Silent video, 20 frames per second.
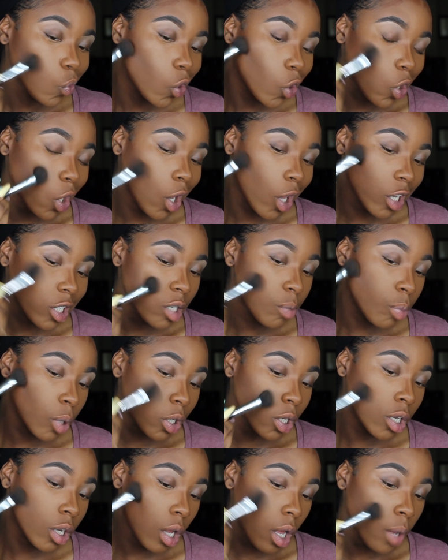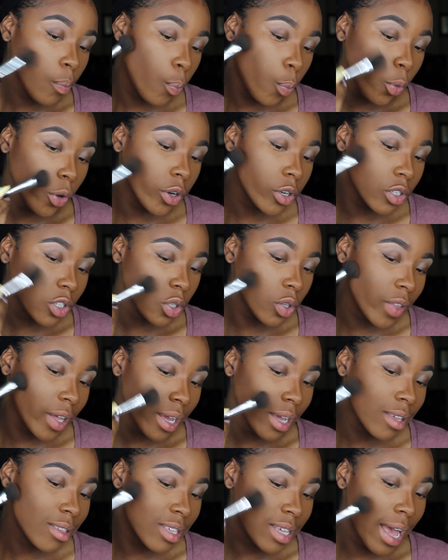And I like to blend it upward so
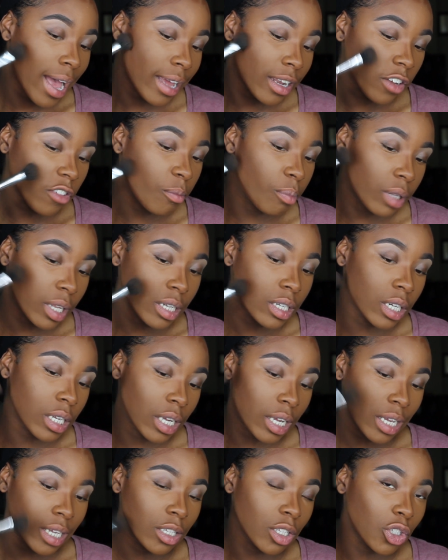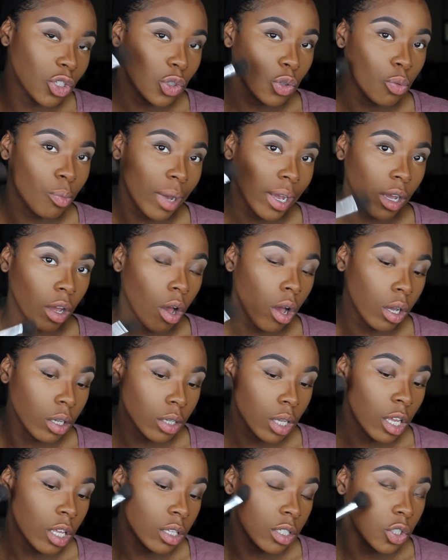that it's kind of blending into my
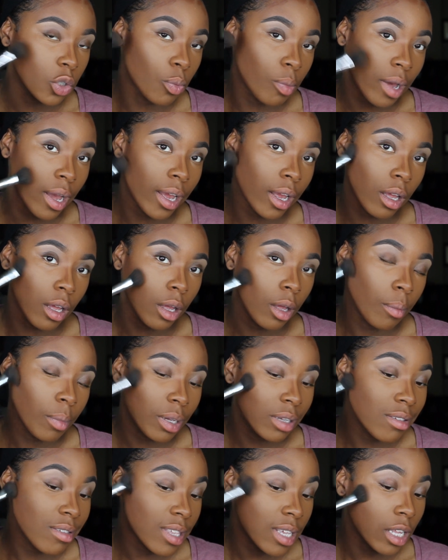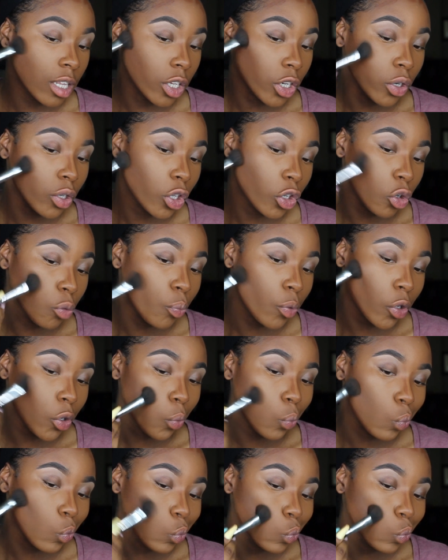con into my um, concealer a little bit.